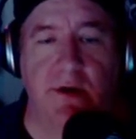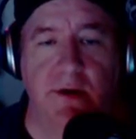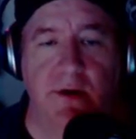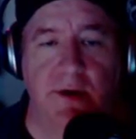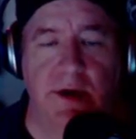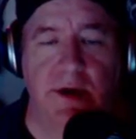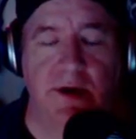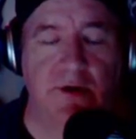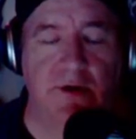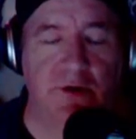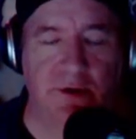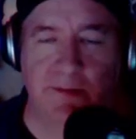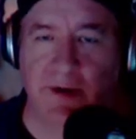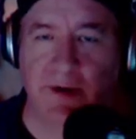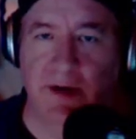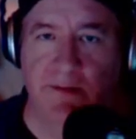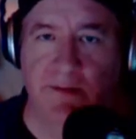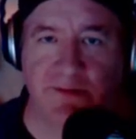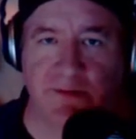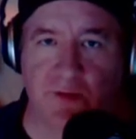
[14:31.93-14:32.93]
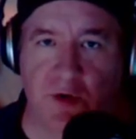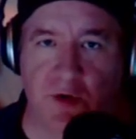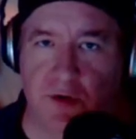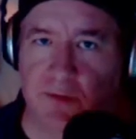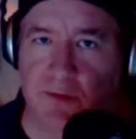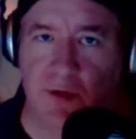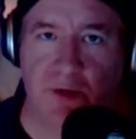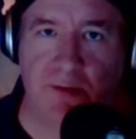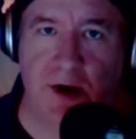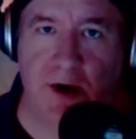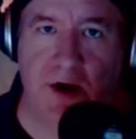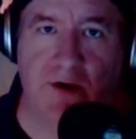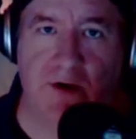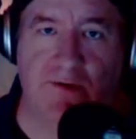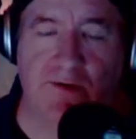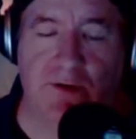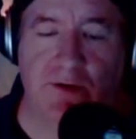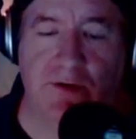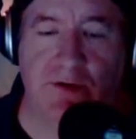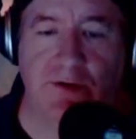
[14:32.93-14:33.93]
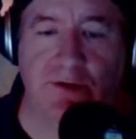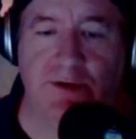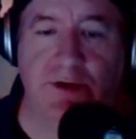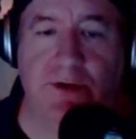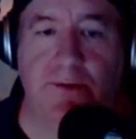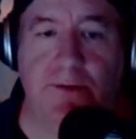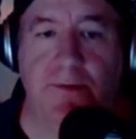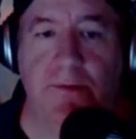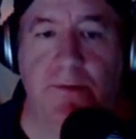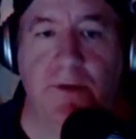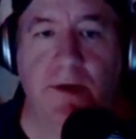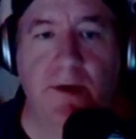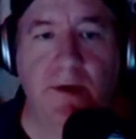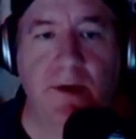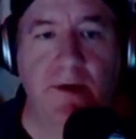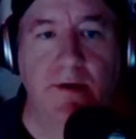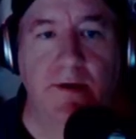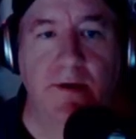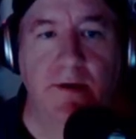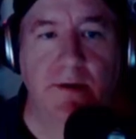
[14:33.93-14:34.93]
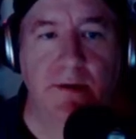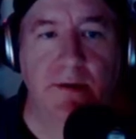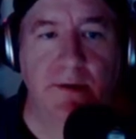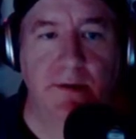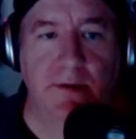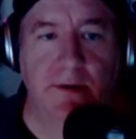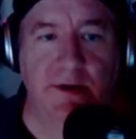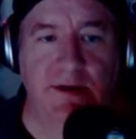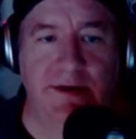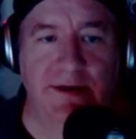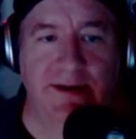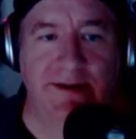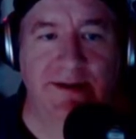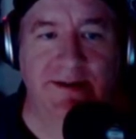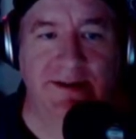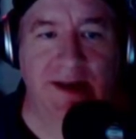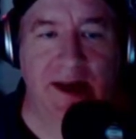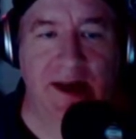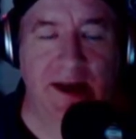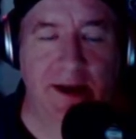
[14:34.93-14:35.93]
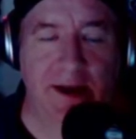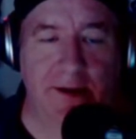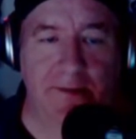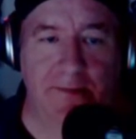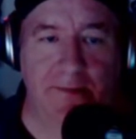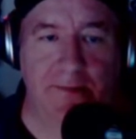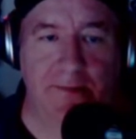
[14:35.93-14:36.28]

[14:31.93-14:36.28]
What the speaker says: it only becomes more and more powerful. So, just saying.